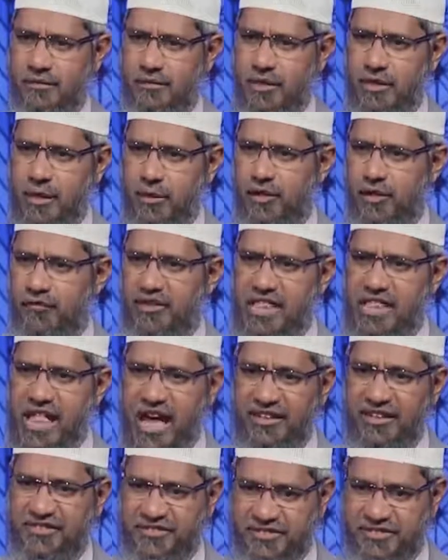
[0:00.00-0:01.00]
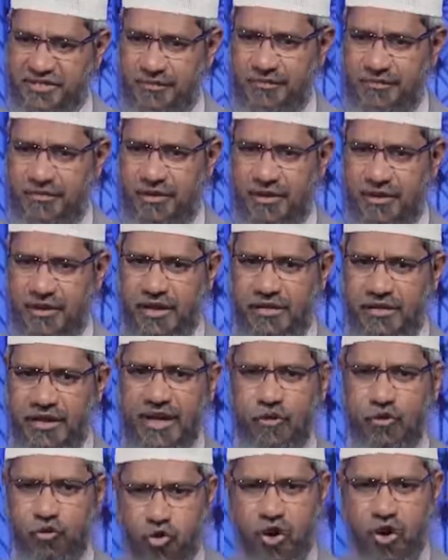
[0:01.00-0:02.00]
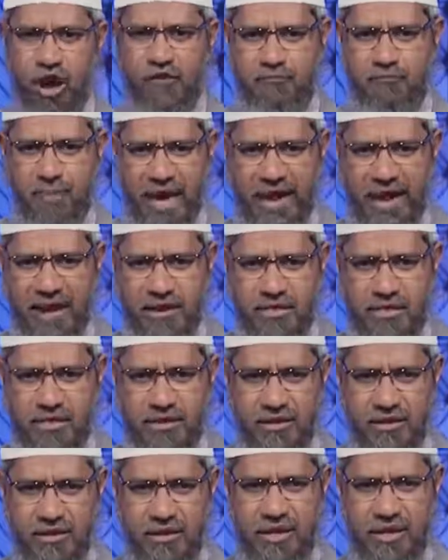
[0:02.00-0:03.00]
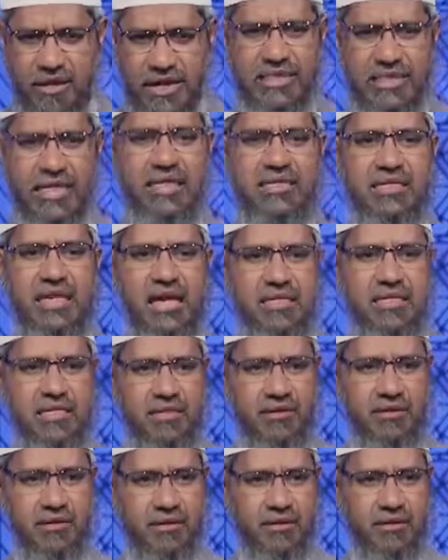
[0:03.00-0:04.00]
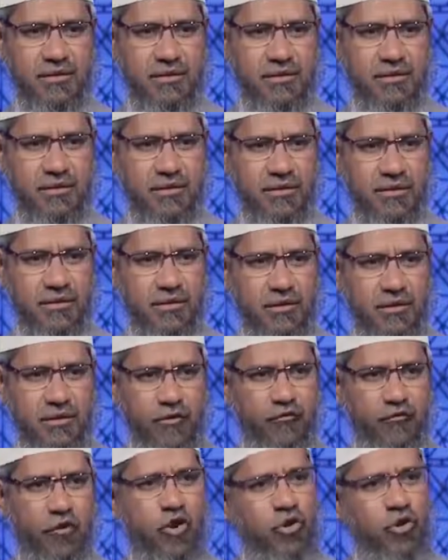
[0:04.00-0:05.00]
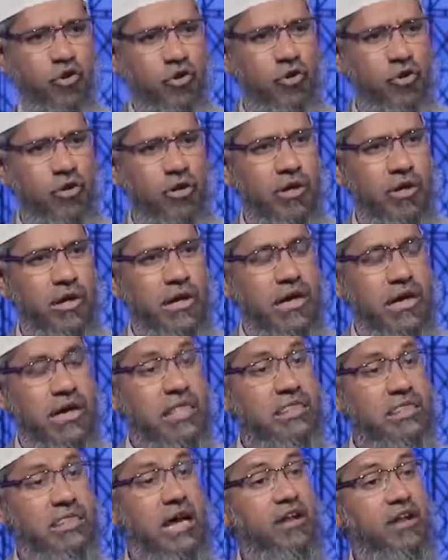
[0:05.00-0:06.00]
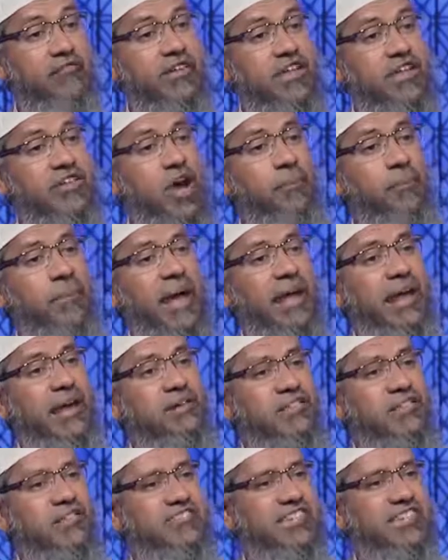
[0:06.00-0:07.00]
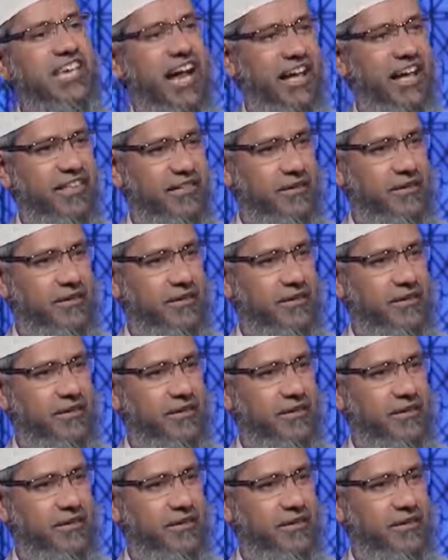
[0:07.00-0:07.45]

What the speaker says: The Prophet asks him that do you have parents? He says yes. For you, serving your parents is jihad.